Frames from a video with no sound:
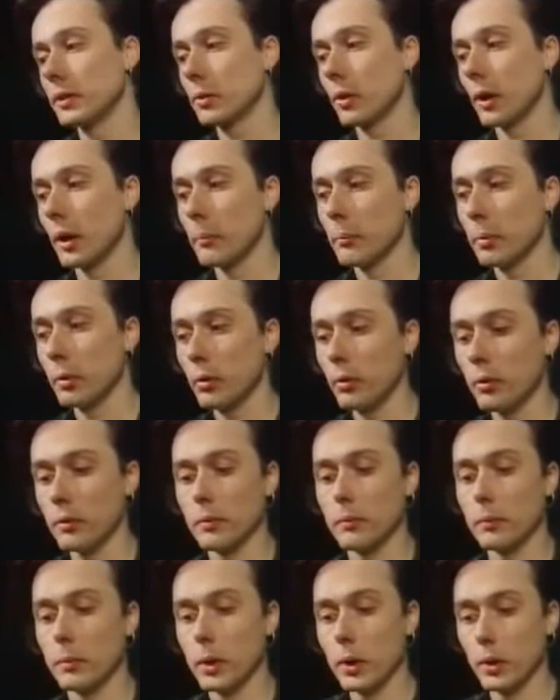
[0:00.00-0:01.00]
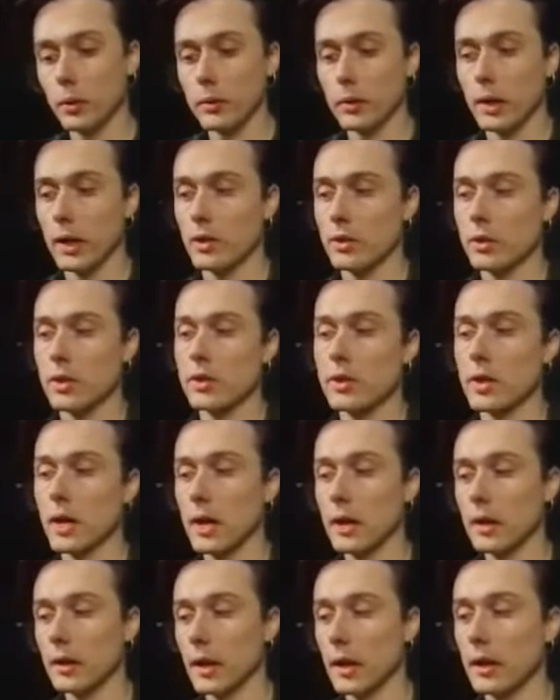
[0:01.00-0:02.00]
that's quite important, not actually
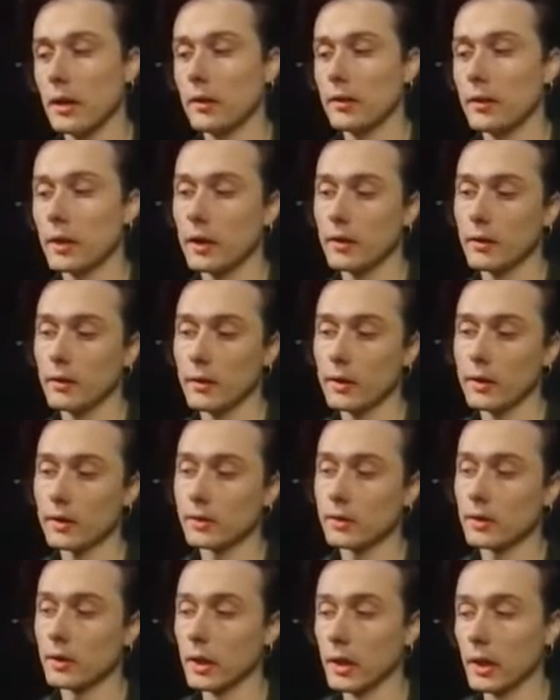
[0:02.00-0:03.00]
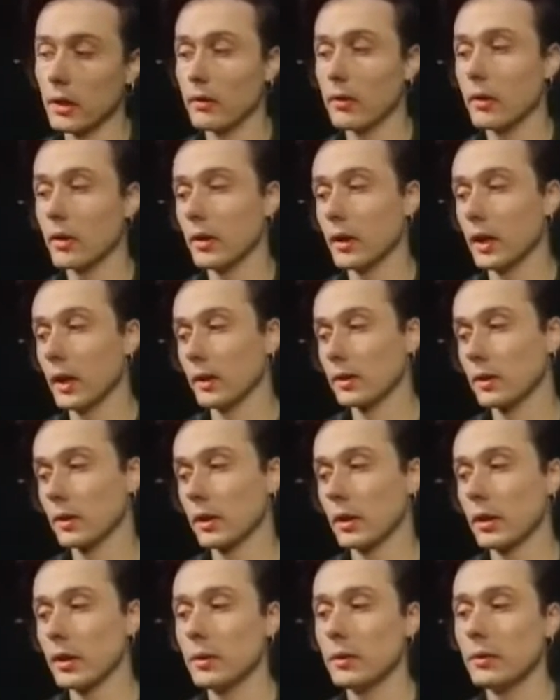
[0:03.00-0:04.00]
saying anything that
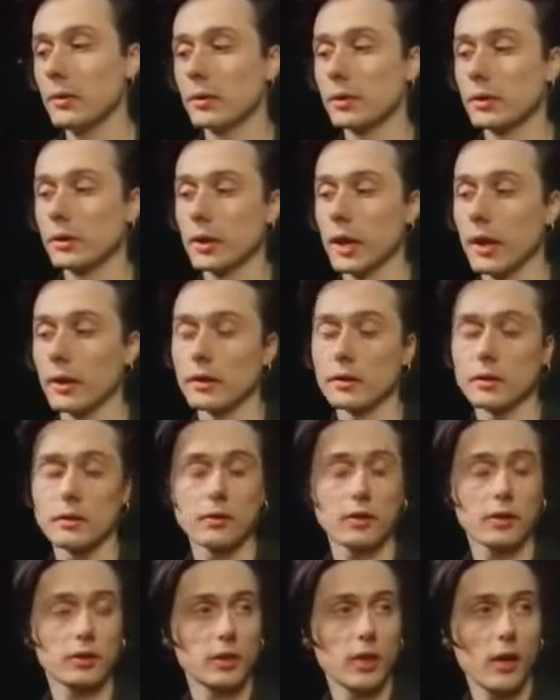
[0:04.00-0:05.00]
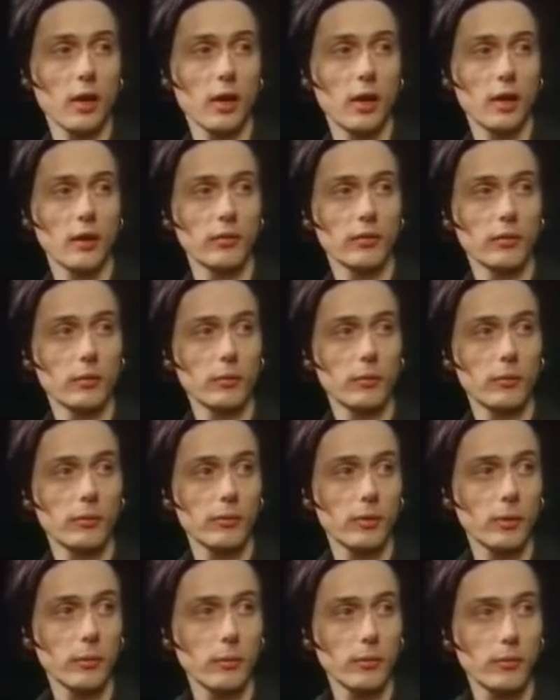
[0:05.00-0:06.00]
excludes sectors of society from
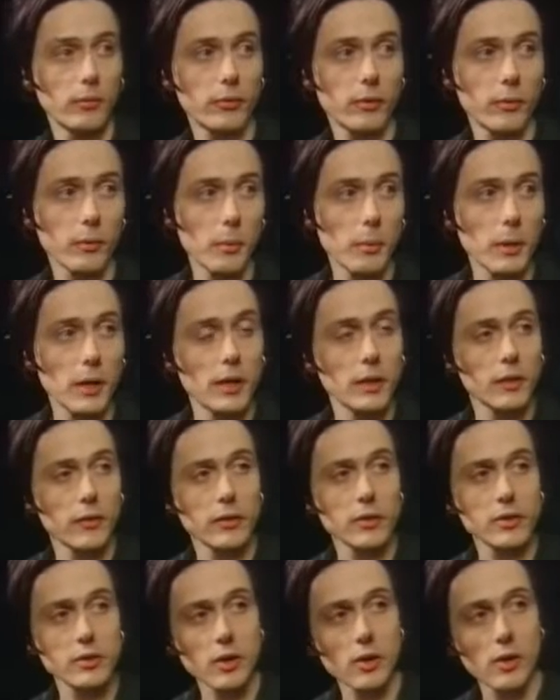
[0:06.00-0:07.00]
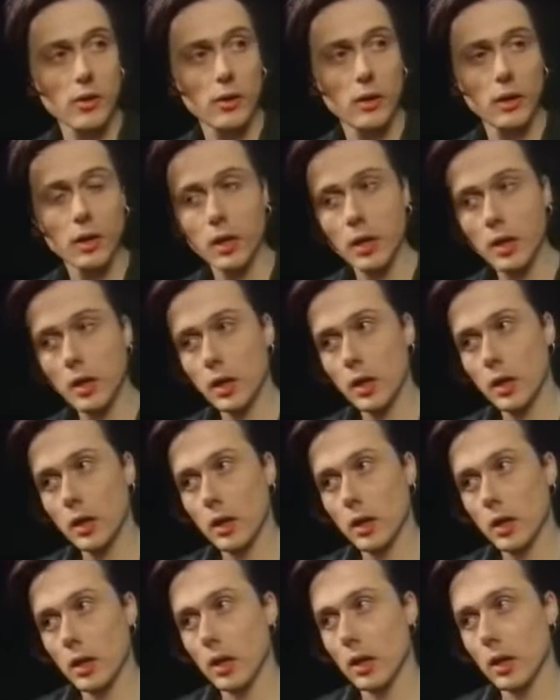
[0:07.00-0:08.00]
the meaning of the song.
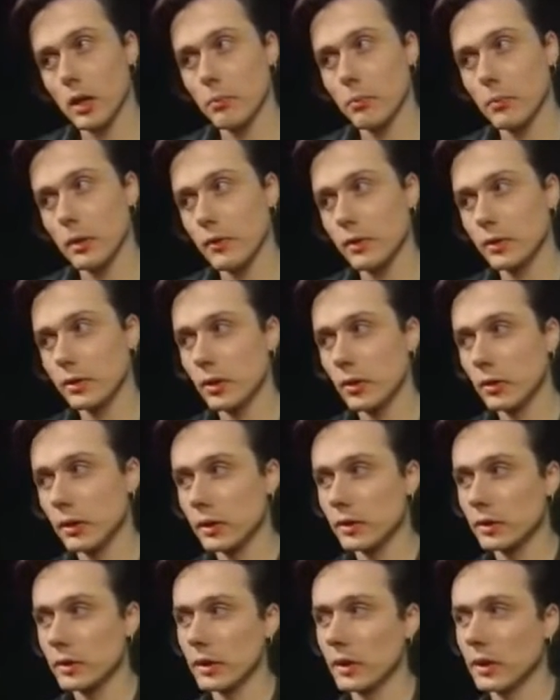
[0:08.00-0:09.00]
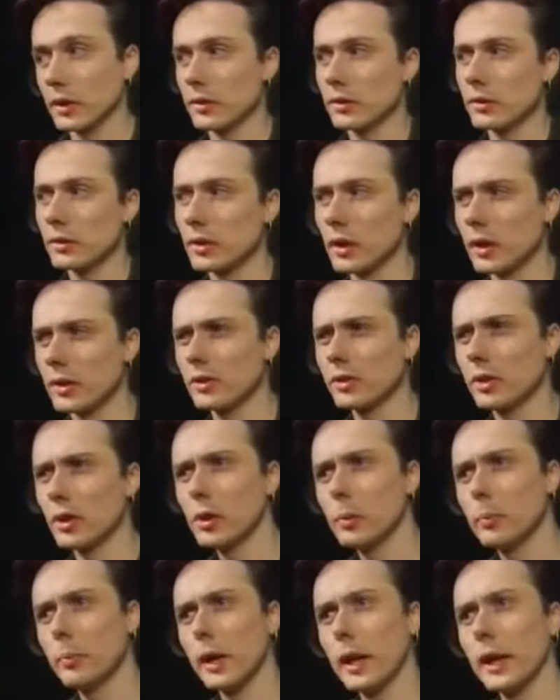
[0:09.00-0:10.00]
If a song is
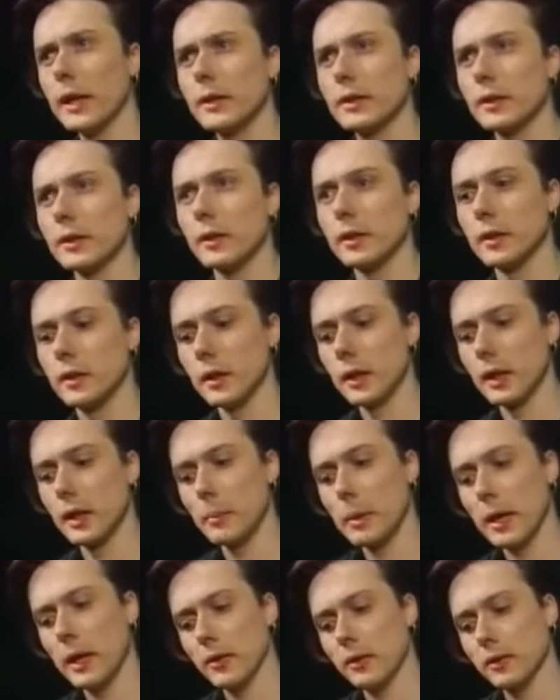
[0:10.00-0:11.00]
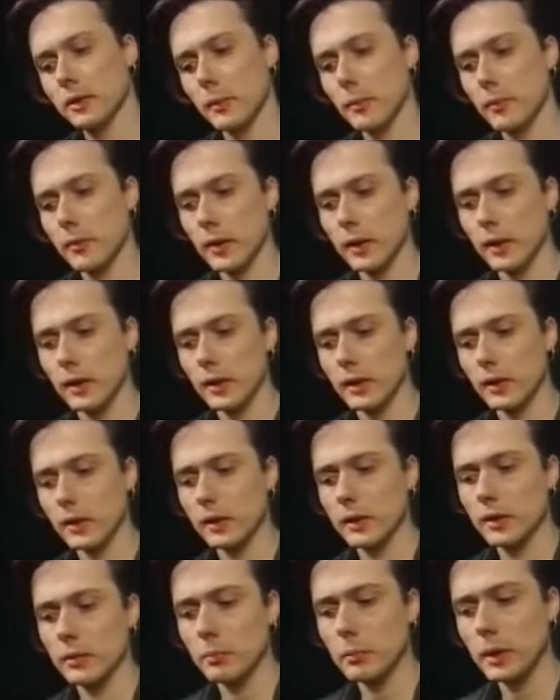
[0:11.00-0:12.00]
too blatantly about something, it
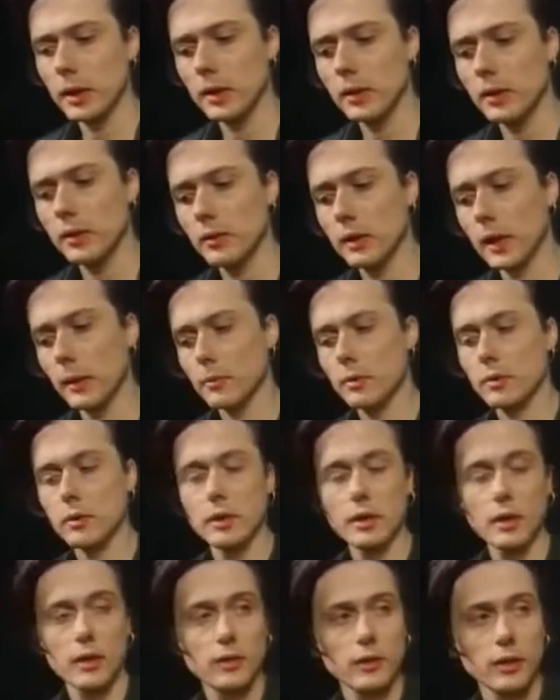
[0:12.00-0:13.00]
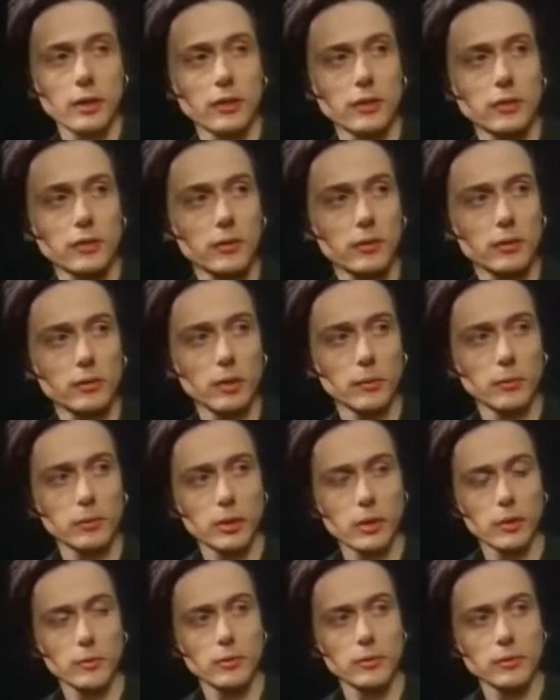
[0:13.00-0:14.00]
can mean absolutely nothing
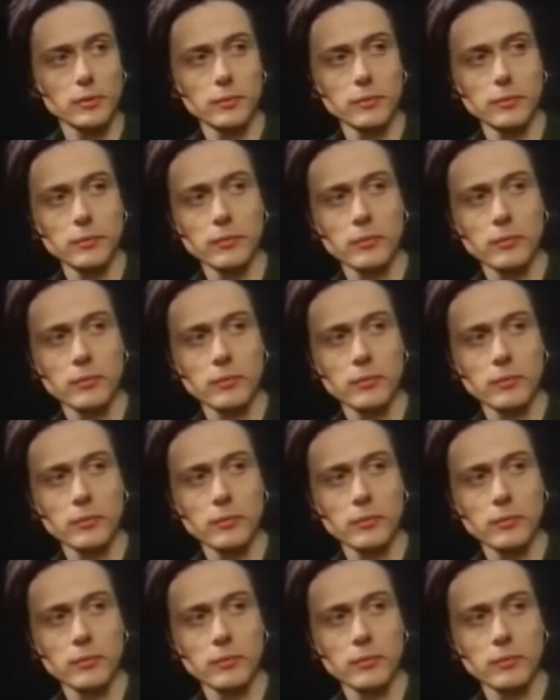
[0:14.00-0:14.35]
sometimes.